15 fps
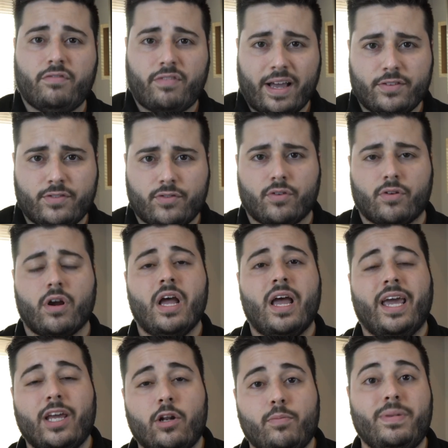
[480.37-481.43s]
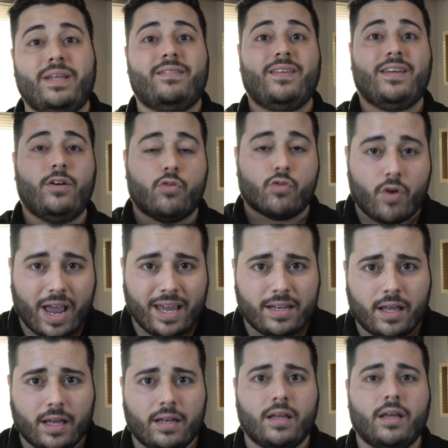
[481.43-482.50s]
faster. It'll be
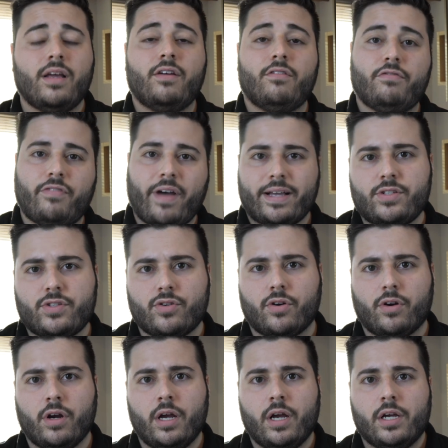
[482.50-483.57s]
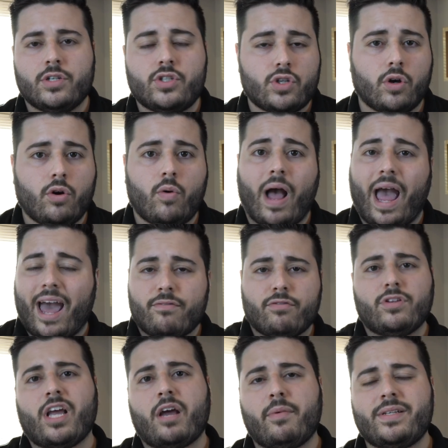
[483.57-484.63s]
degraded faster. So
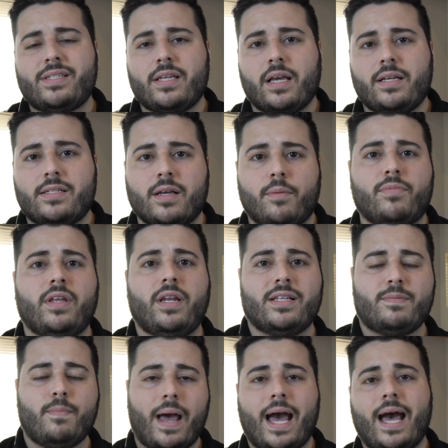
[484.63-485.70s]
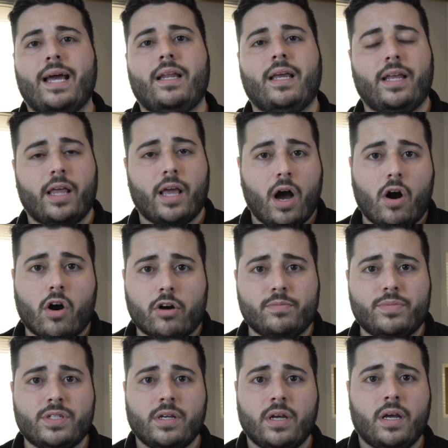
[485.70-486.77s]
every time I say something is bad, it
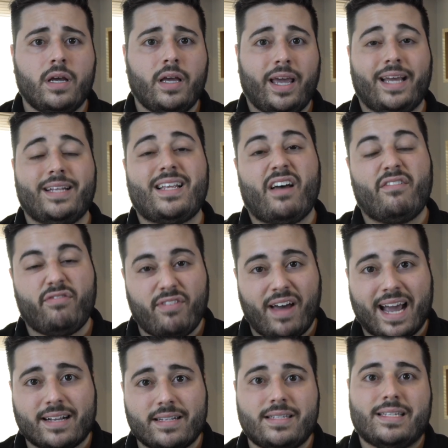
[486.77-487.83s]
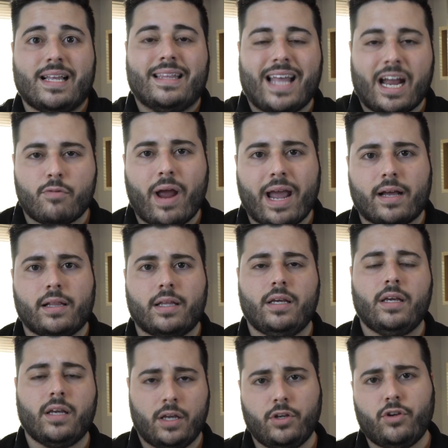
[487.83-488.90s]
harms, it affects
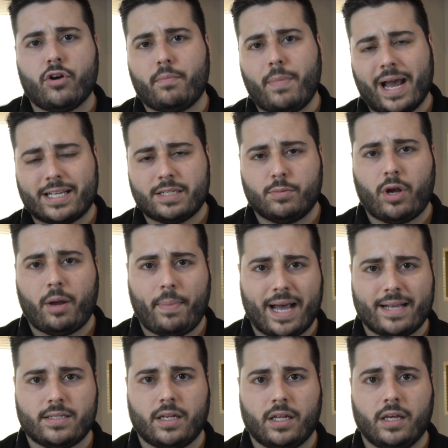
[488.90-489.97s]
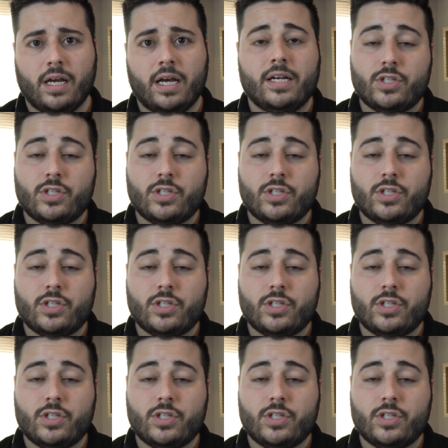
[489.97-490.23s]
directly your maximum capacity.